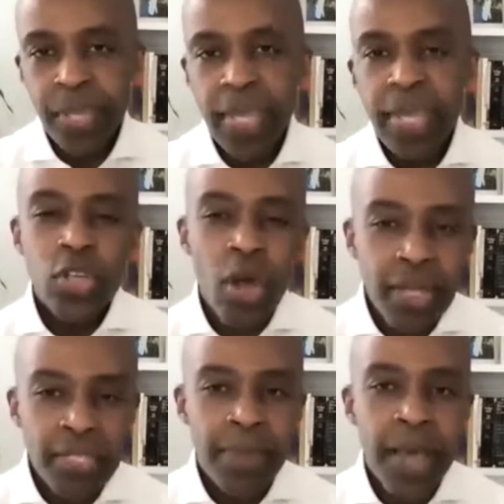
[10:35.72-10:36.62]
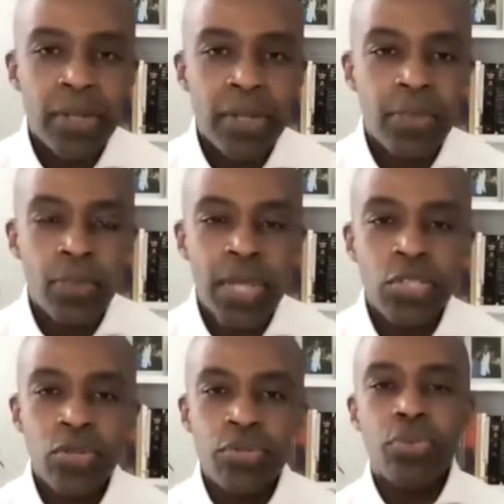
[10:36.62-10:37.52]
he talks about
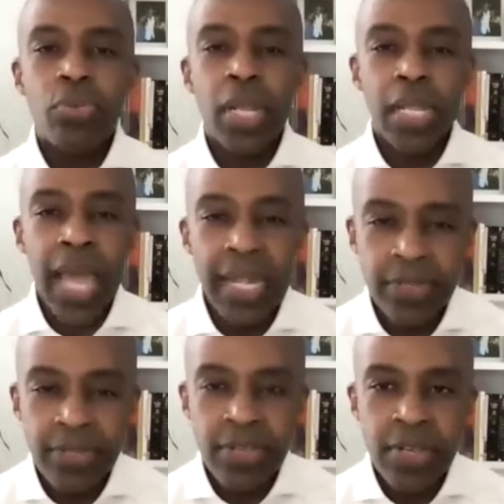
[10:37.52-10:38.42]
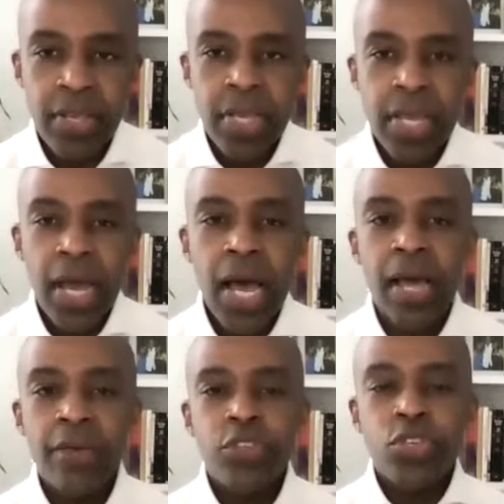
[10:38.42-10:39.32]
liberation through the lens
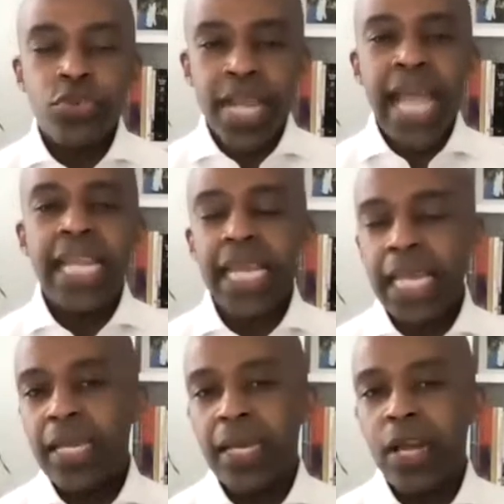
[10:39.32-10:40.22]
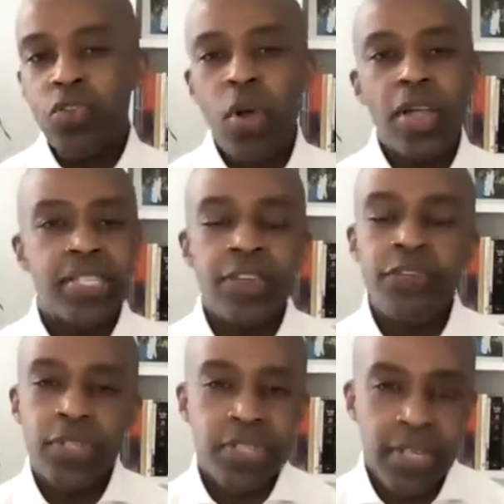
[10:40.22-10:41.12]
of uniting across
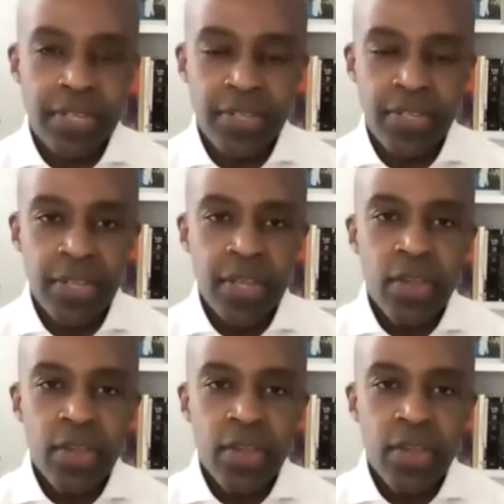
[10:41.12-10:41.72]
differences